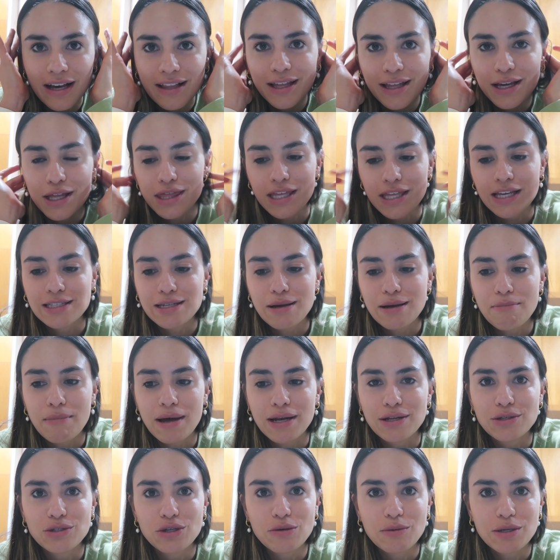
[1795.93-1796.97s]
how like things that
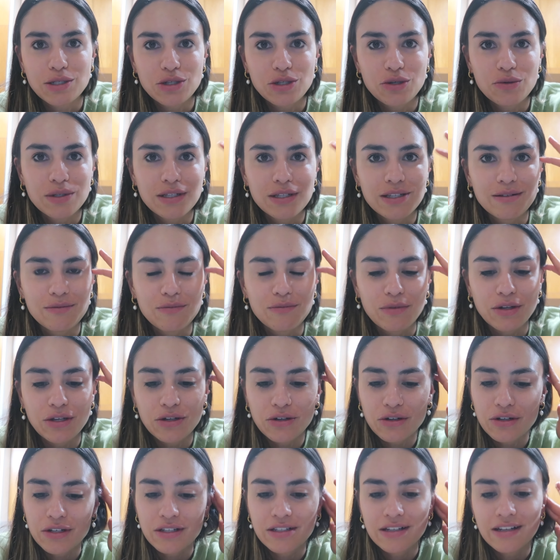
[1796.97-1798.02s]
matter so much to you when
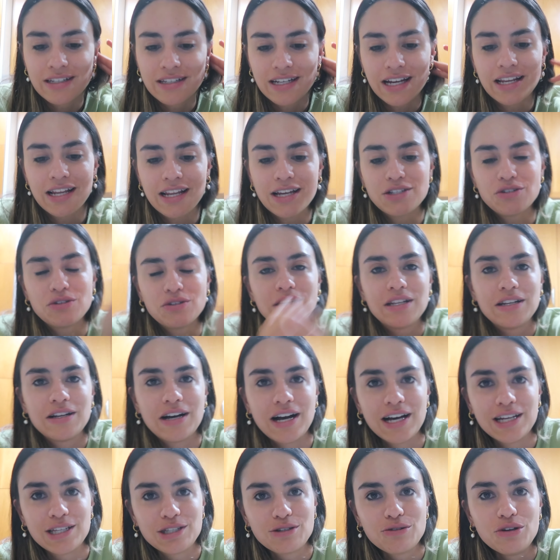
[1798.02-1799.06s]
you're a teenager and in
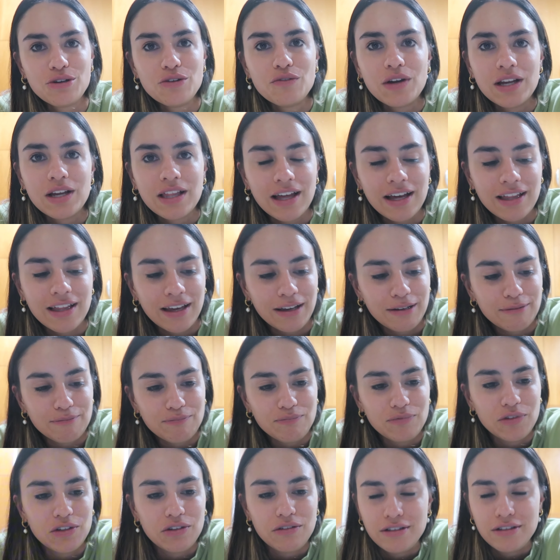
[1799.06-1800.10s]
high school, you realize like
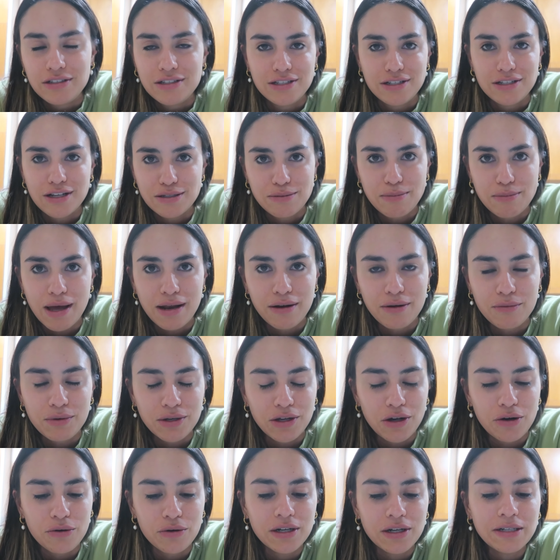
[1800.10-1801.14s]
it just doesn't matter when
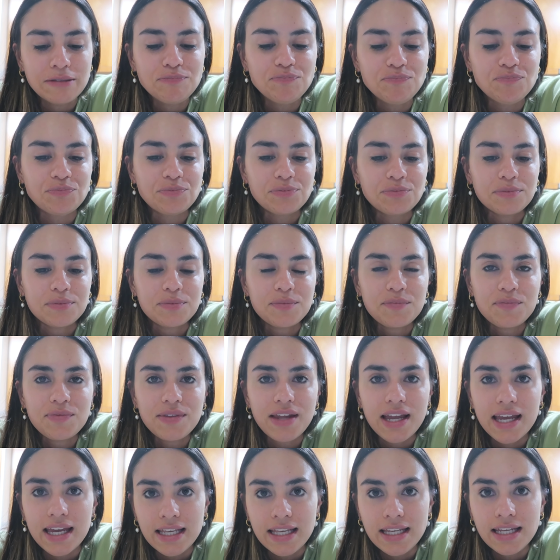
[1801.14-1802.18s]
you're older.
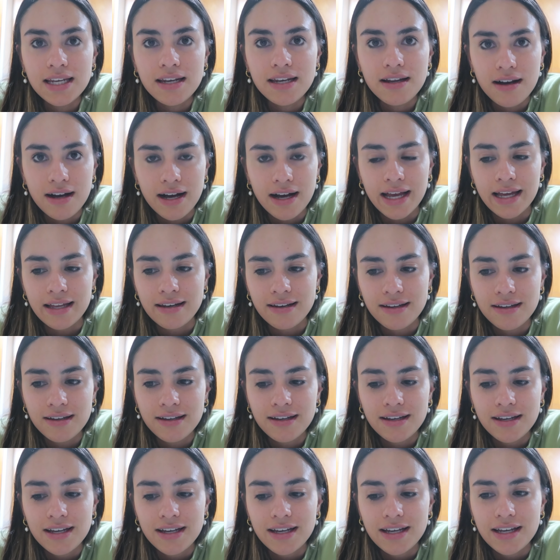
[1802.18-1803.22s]
In year 9, and
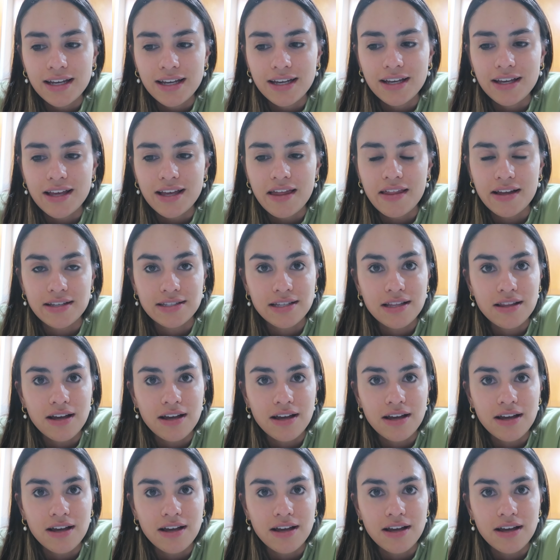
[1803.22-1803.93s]
that's